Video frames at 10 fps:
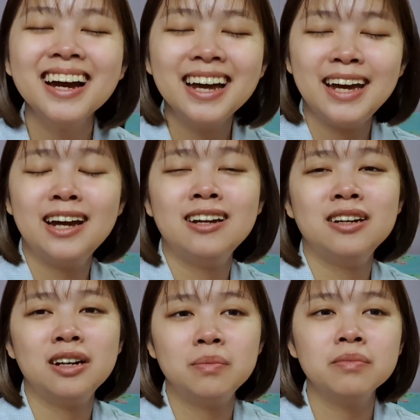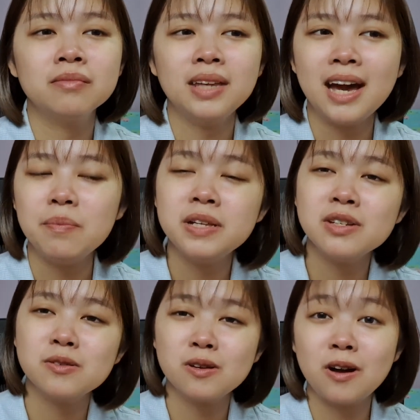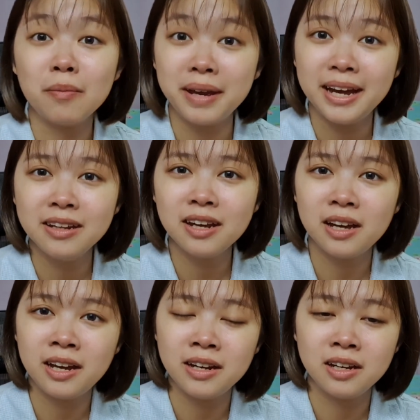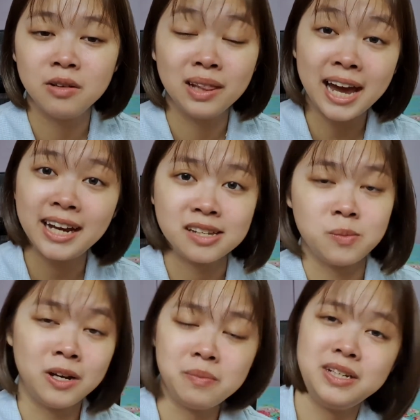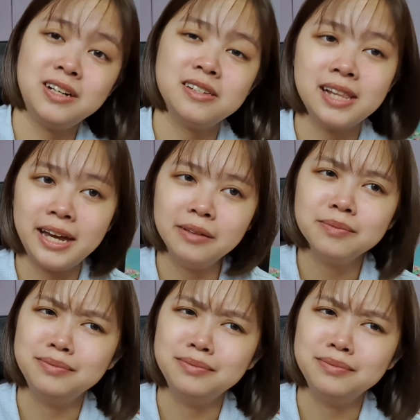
And yeah, please also comment and like as well, because like